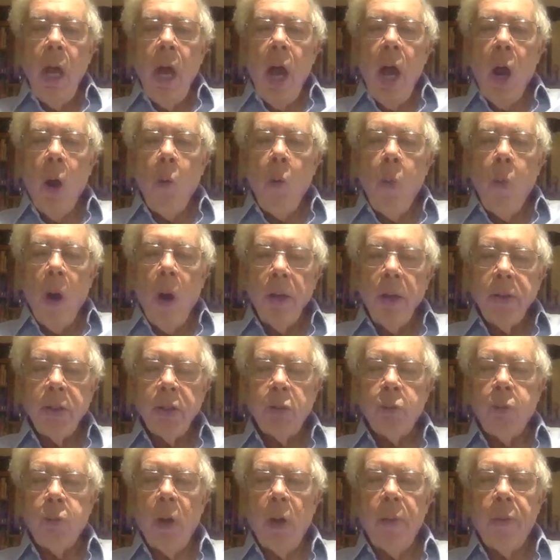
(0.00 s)
are
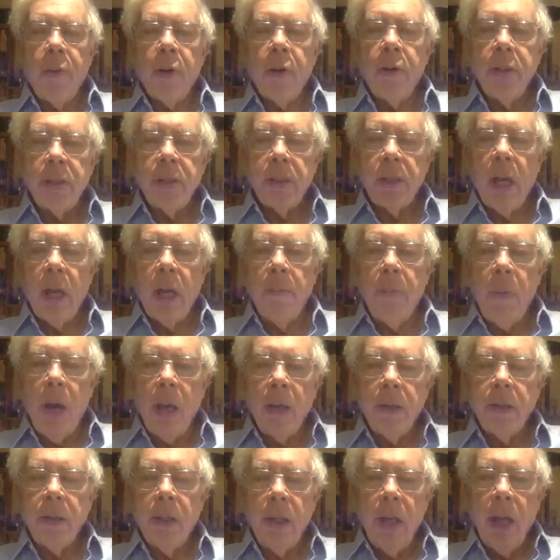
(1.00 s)
ones where there is some
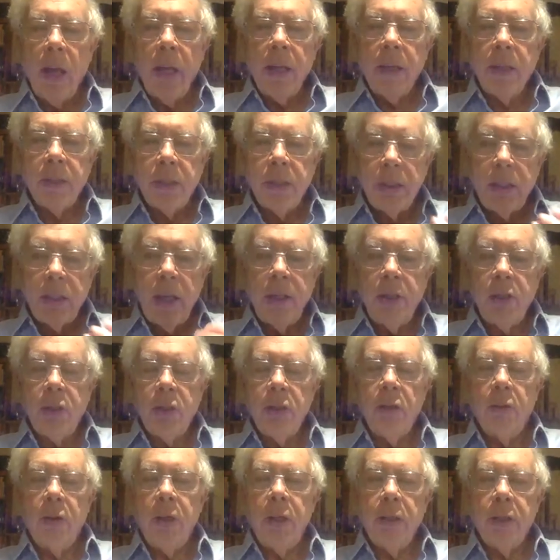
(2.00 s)
underlying
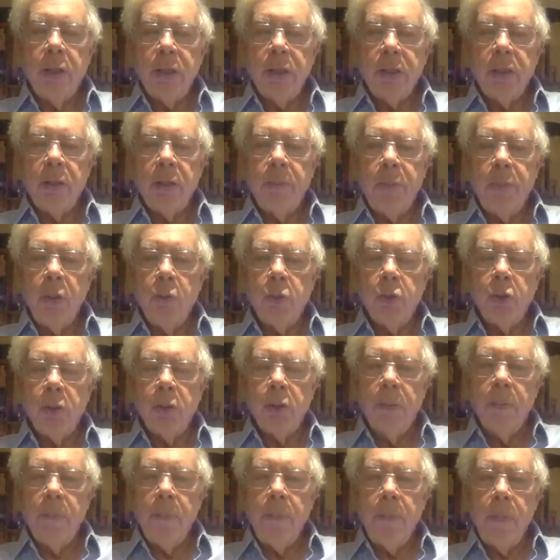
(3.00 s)
stationary distribution.
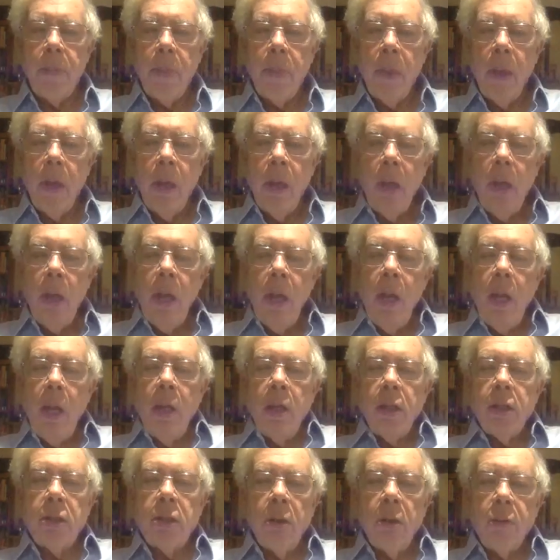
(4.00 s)

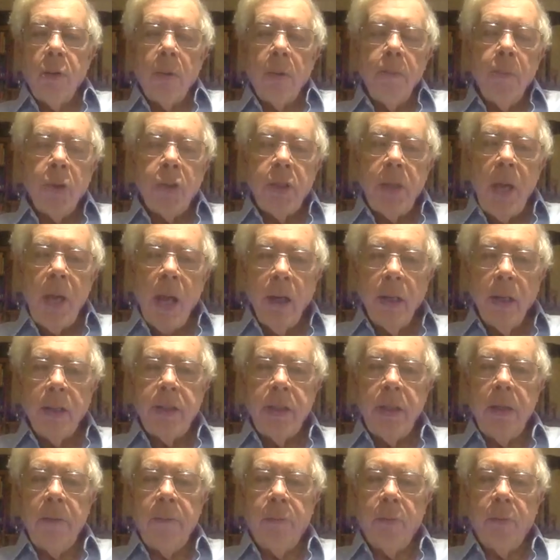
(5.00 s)
So that
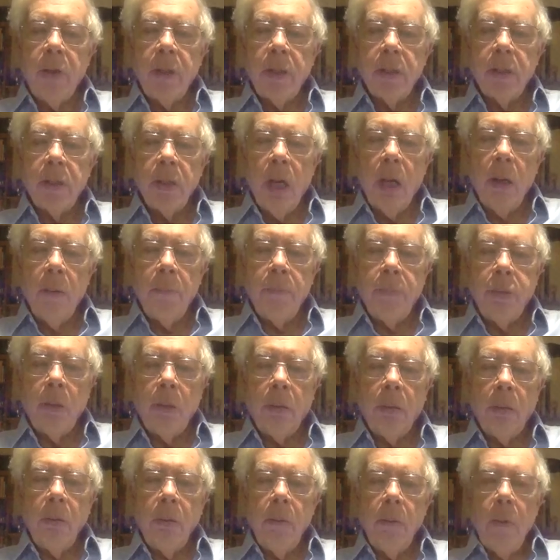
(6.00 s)
mortality, for
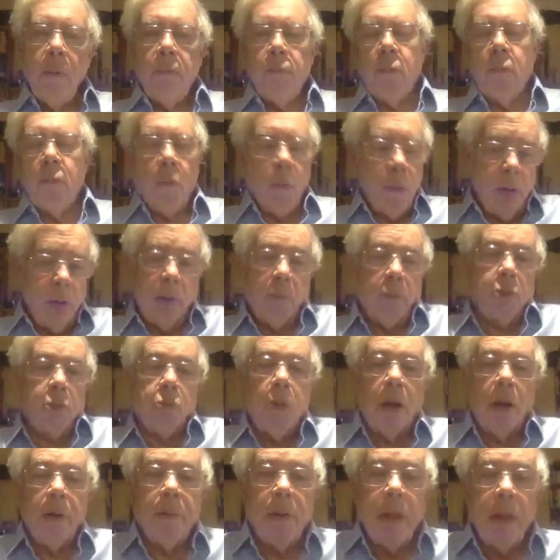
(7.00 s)
example, it was
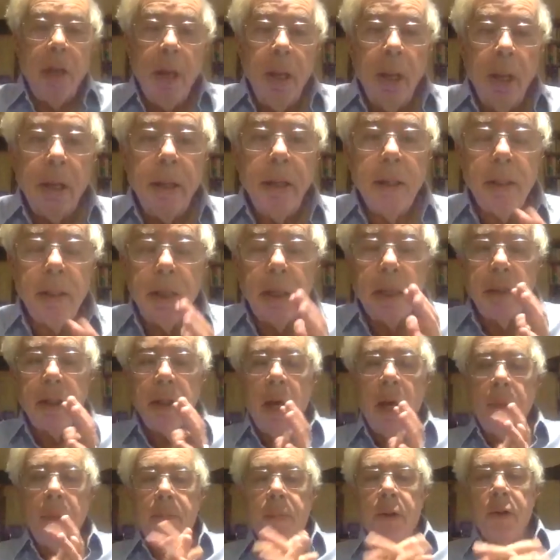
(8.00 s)
one of the earliest
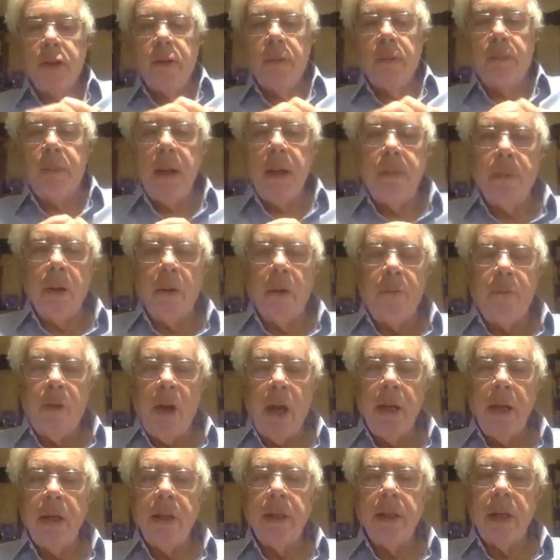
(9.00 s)
examples of people
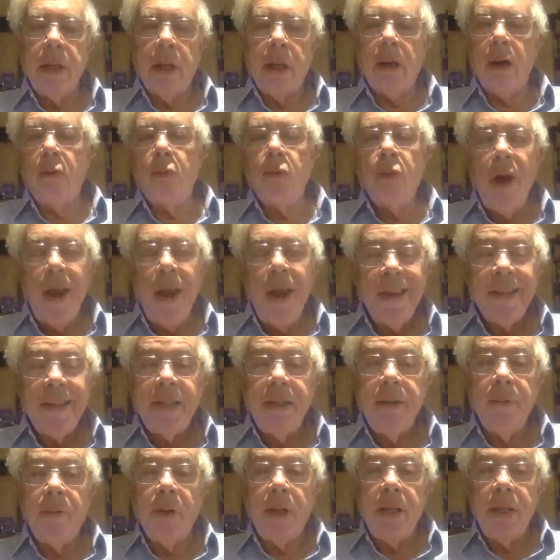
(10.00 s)
finding a
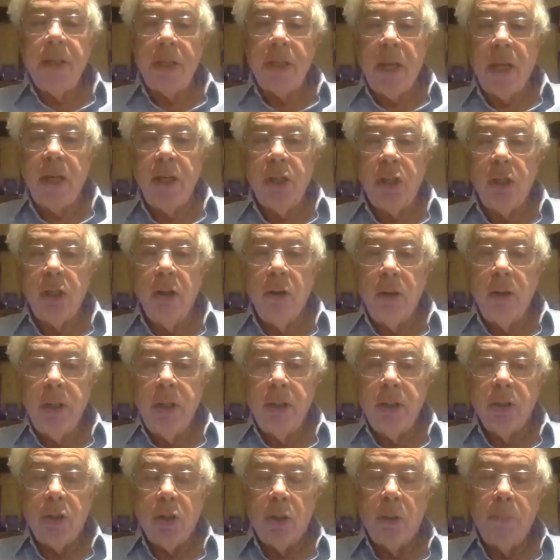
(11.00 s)
relatively stationary
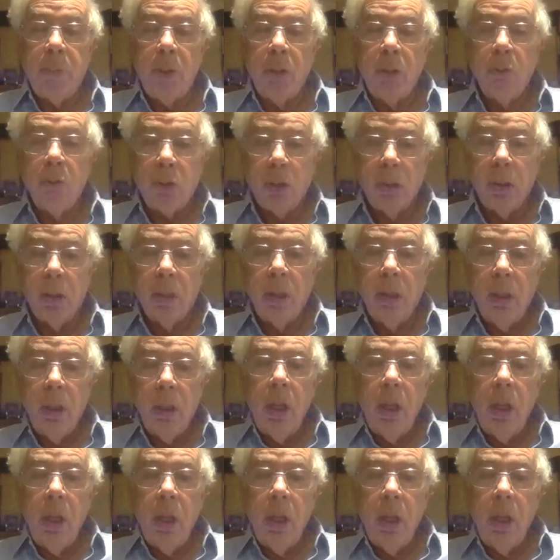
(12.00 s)
distribution